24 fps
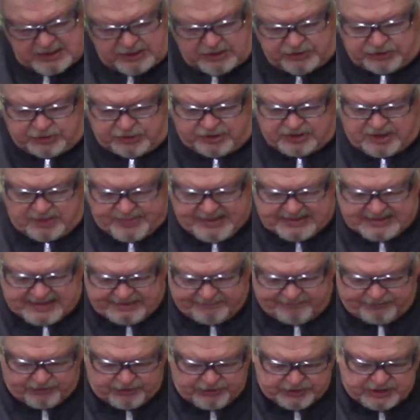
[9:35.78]
So as I made
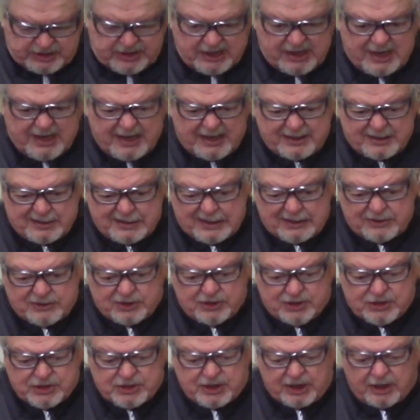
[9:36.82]
that first cut, that's a
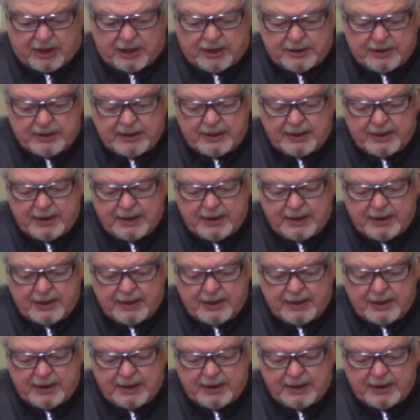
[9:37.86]
start.